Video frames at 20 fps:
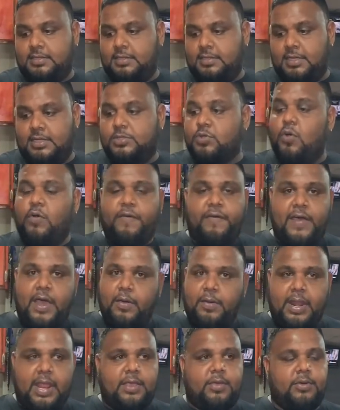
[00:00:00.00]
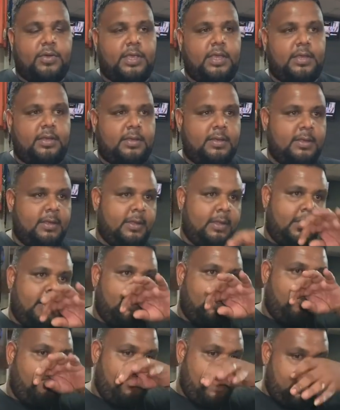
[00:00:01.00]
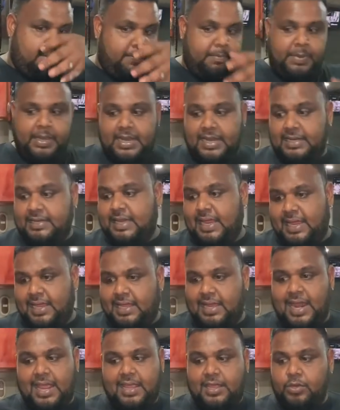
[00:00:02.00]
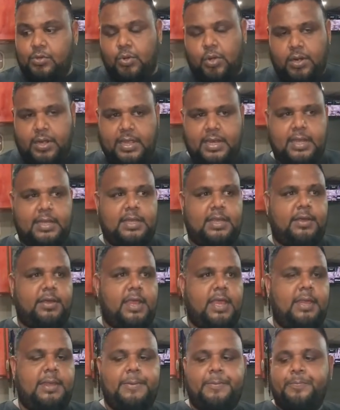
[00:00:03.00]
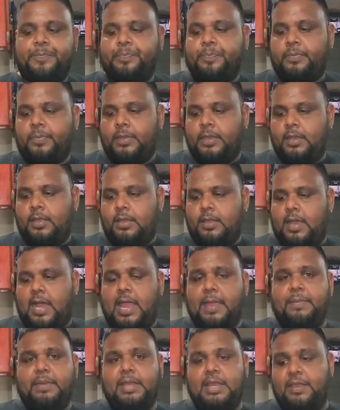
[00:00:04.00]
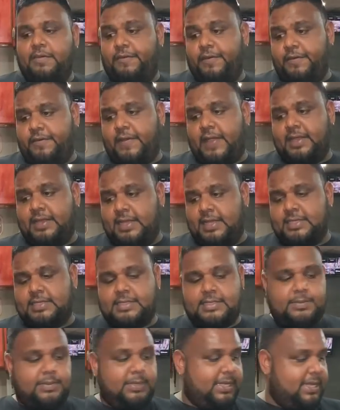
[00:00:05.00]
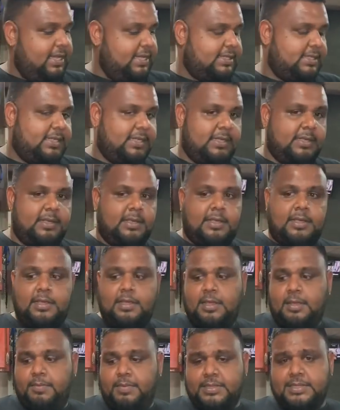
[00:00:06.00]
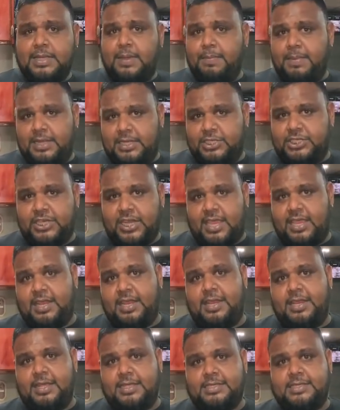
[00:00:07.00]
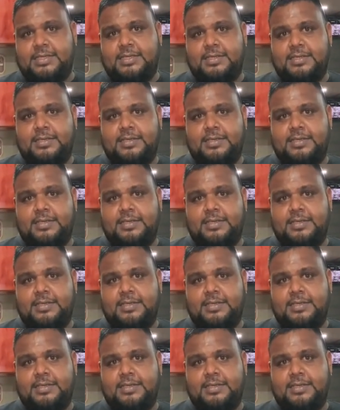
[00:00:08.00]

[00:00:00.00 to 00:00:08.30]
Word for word: does go far when I cook it. Like meaning thinking I can do all kind of thing, right? I believe if I this with this, put some minced chicken in this,